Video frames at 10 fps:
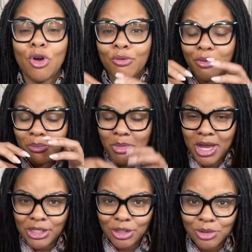are from
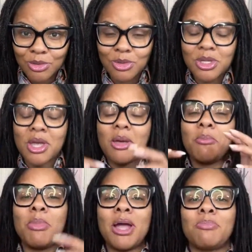my shoes,
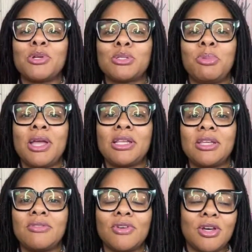my
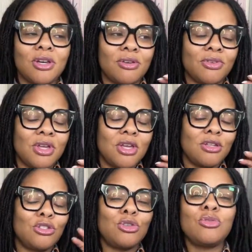perspective of
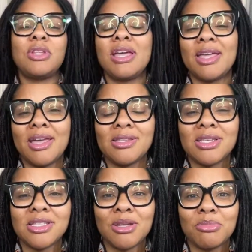2 decades
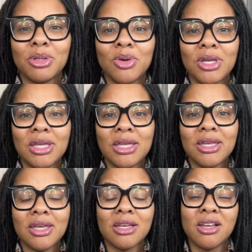as an
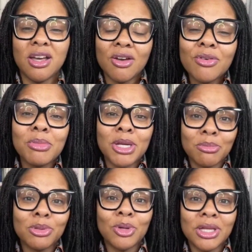employee, a government
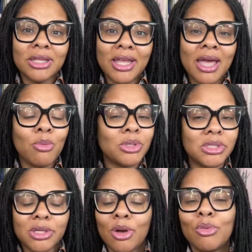employee at that, which
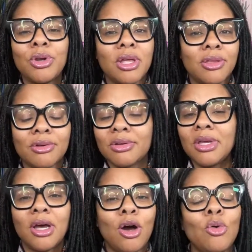is a whole nother
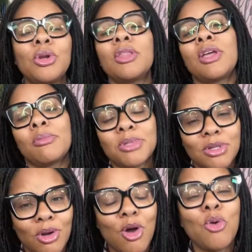
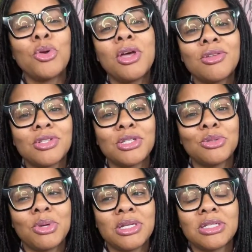episode, a whole nother
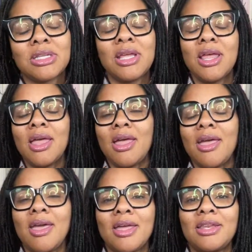situation,
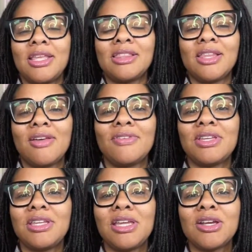and
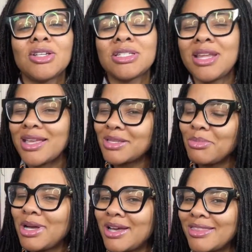11 years next
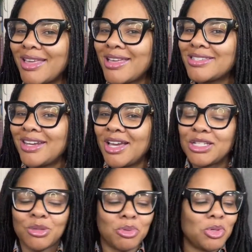month as an
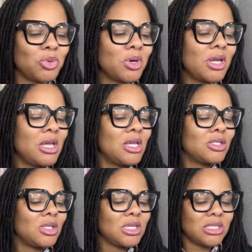entrepreneur.
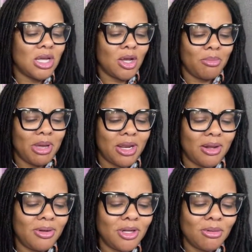So let's talk about
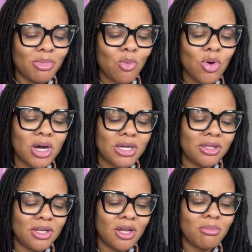it. The number one
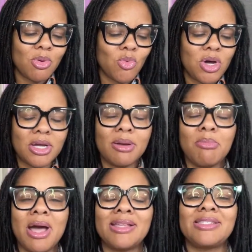
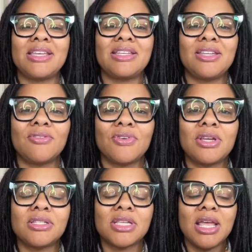mindset
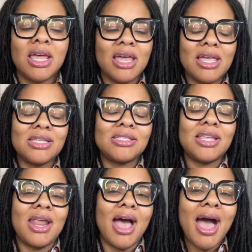difference is
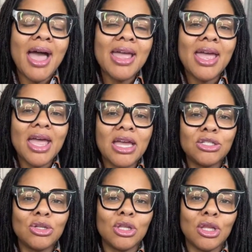that I
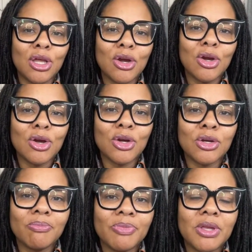had to
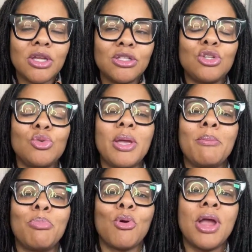learn to
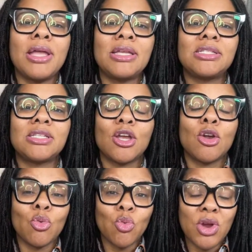embrace
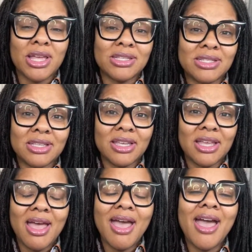risk.
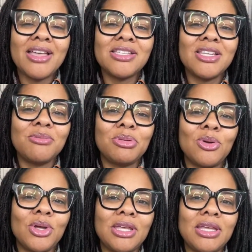As an
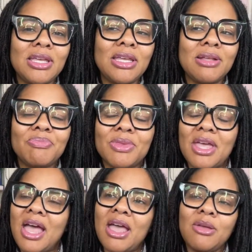employee,
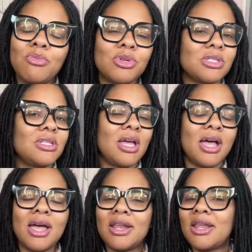I was
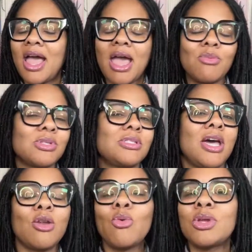not
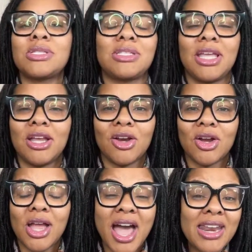a risk taker.
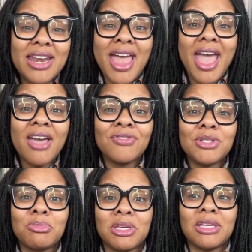I didn't have
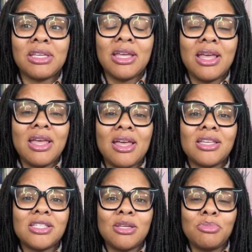to be.
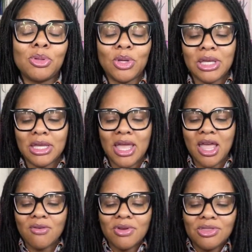As an employee,
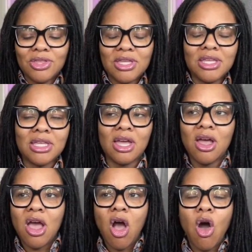everything,
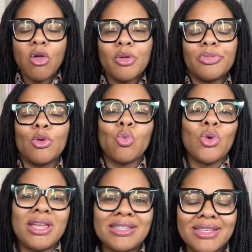all the
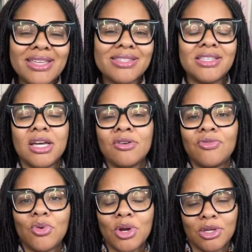risk is done
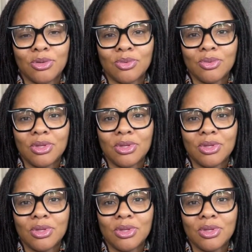for you.